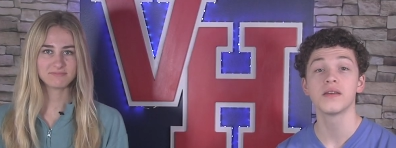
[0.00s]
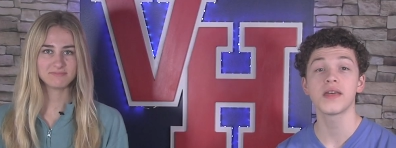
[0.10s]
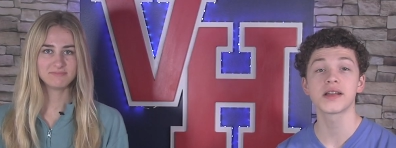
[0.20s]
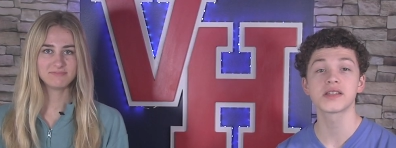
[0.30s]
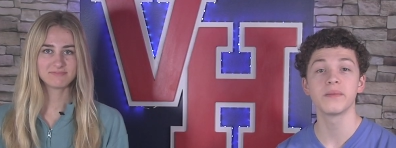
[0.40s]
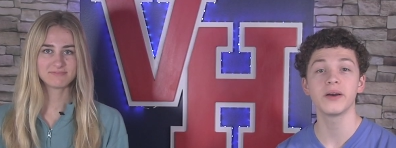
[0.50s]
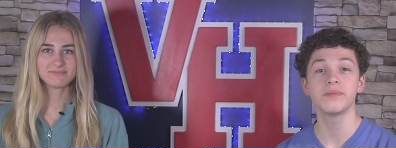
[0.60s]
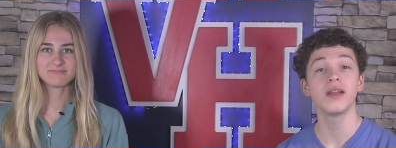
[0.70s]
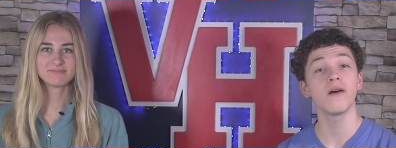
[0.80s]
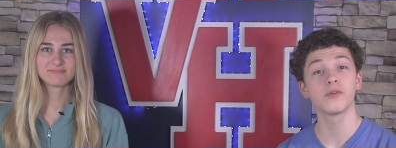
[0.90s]
Speaker 1: Thanks,
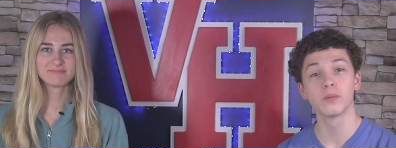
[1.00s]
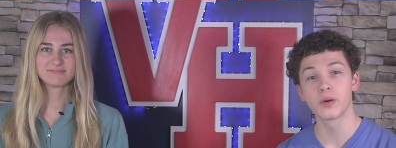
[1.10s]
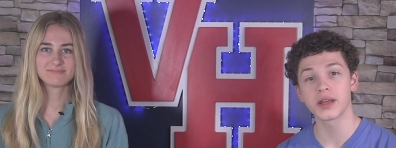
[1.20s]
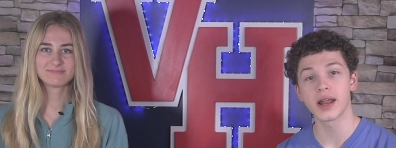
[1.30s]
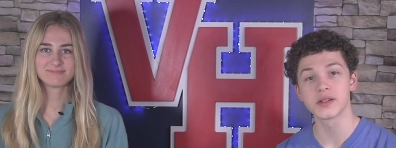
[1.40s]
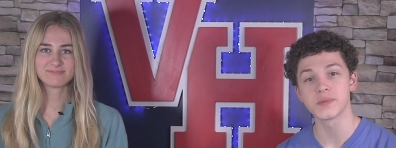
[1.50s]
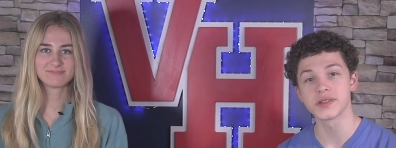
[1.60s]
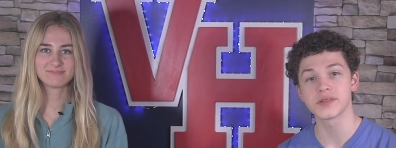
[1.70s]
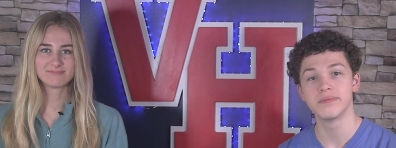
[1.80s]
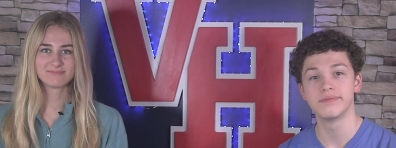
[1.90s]
Emma. Now for your morning
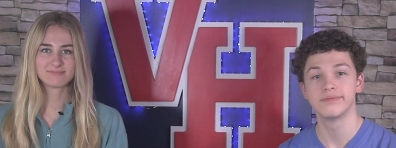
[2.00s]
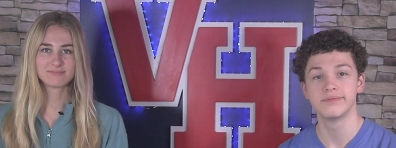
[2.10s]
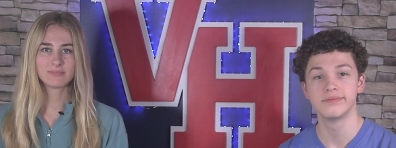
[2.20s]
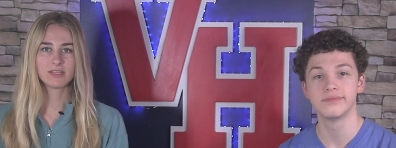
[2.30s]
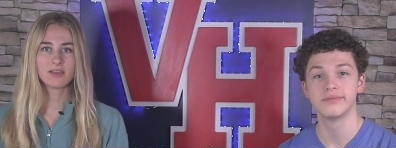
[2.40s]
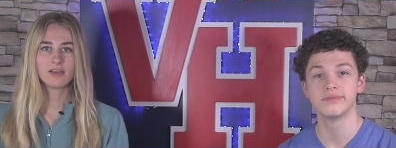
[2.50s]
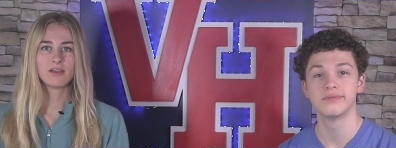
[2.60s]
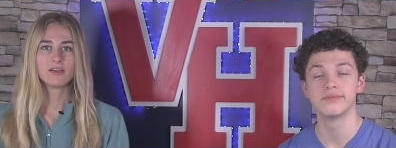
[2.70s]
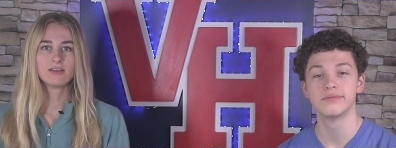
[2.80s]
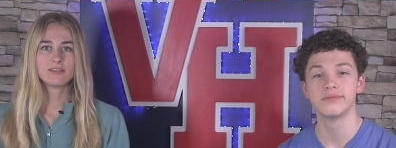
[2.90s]
announcements.
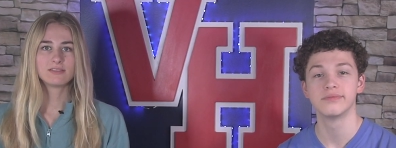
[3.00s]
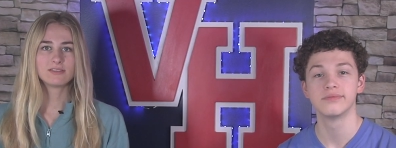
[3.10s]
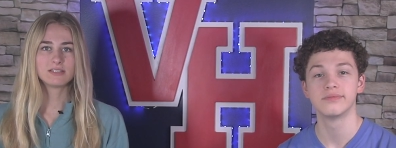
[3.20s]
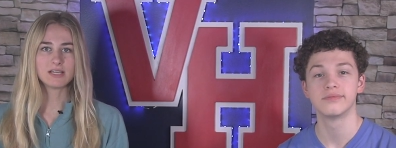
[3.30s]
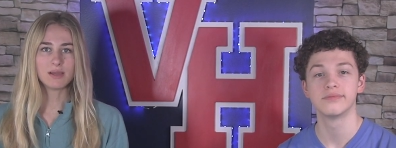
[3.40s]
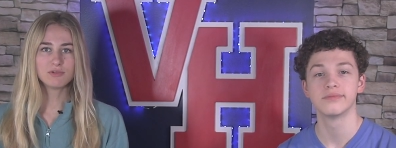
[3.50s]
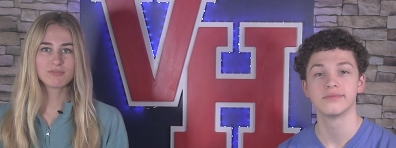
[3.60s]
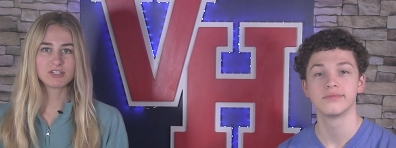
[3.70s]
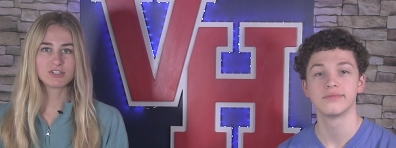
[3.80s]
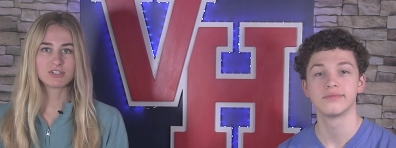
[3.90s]
Speaker 2: The time to
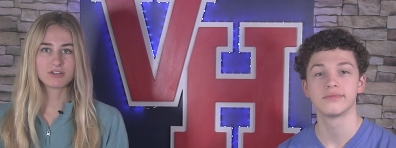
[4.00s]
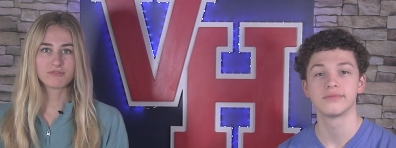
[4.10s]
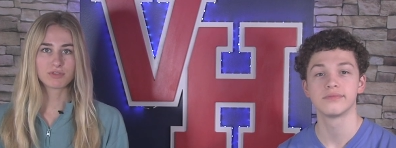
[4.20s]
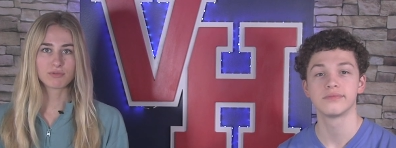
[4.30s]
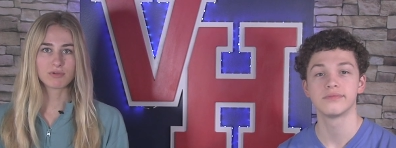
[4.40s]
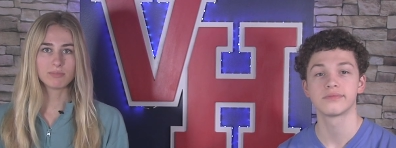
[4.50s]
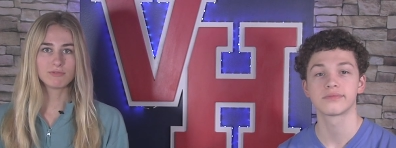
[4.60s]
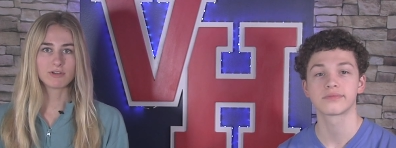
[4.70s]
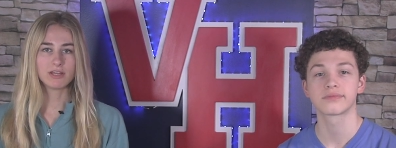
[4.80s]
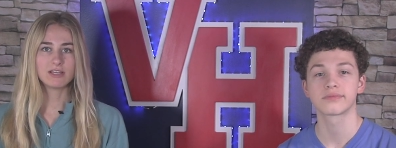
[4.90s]
register for the
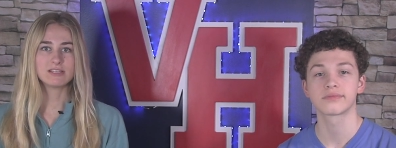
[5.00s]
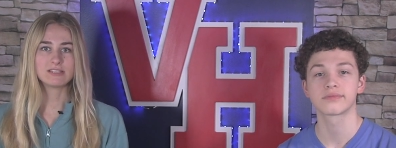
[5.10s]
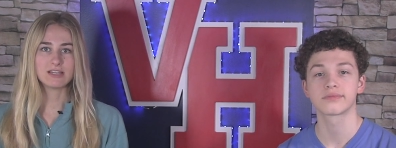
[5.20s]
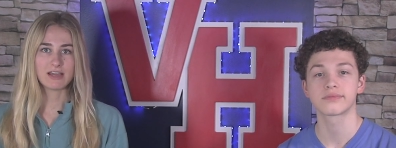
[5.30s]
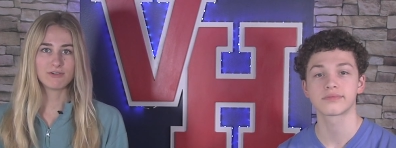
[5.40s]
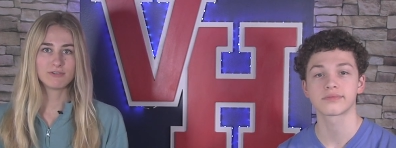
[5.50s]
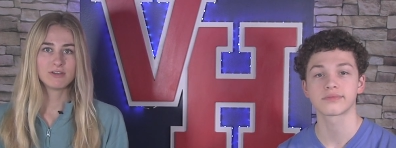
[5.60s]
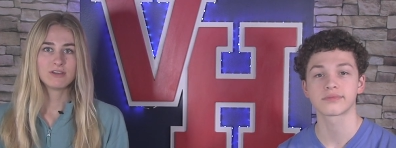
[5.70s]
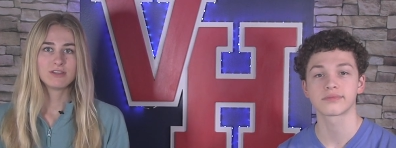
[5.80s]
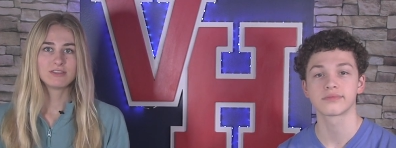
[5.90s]
Rebel Run is now.
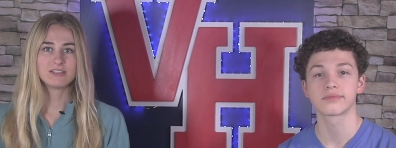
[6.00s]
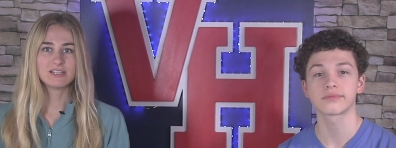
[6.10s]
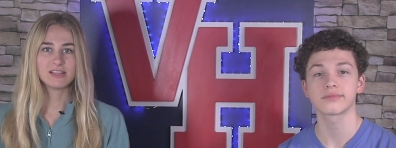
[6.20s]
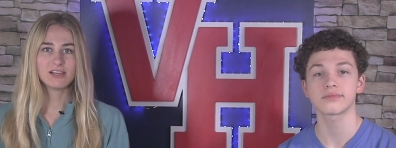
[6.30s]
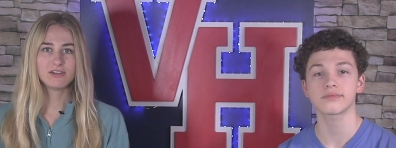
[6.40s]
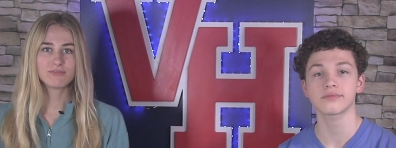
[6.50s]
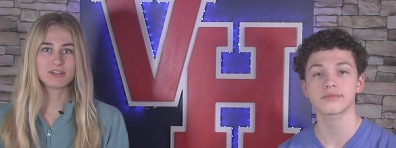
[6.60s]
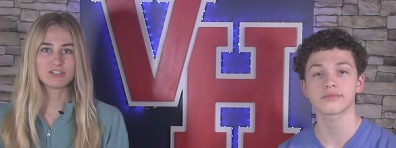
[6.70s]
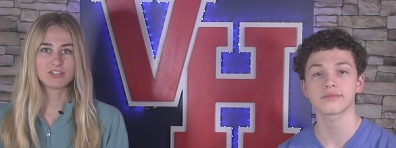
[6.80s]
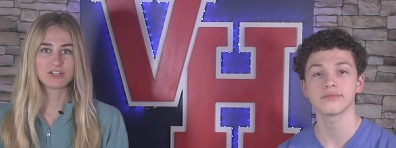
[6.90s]
The deadline to
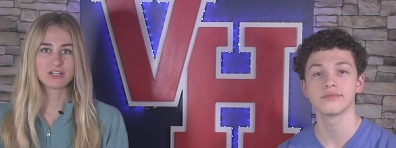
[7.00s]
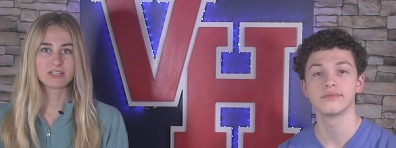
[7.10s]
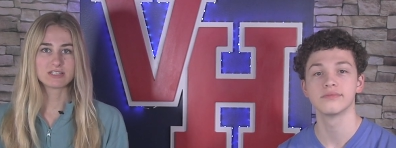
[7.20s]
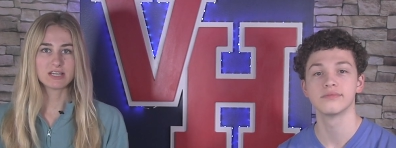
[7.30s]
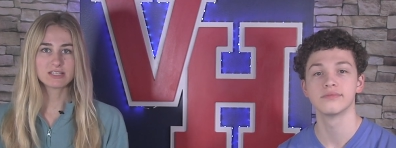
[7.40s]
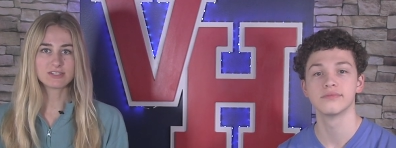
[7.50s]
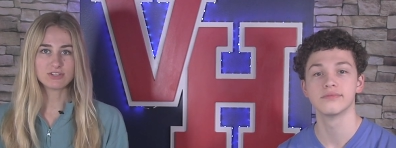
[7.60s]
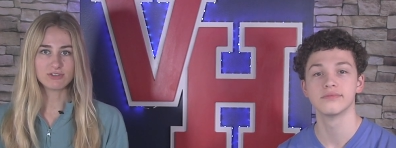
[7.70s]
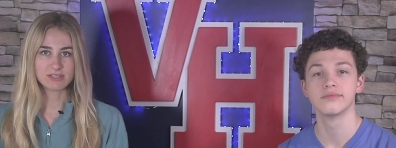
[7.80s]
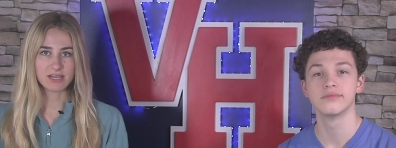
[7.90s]
register is next
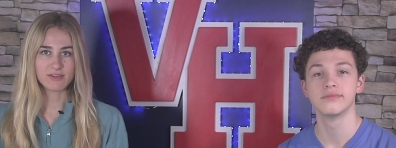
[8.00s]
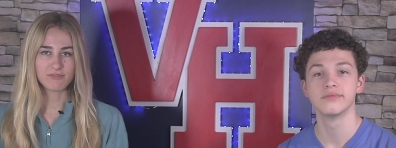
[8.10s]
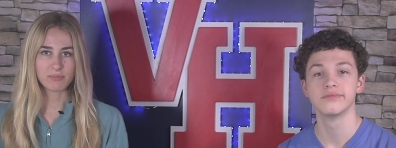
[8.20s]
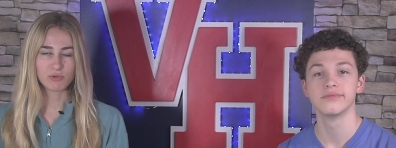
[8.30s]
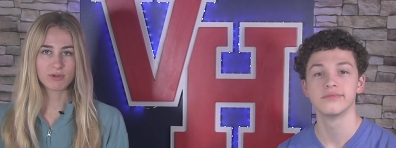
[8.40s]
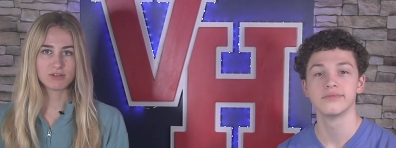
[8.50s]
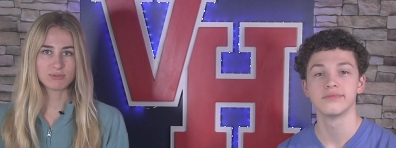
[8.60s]
Tuesday, February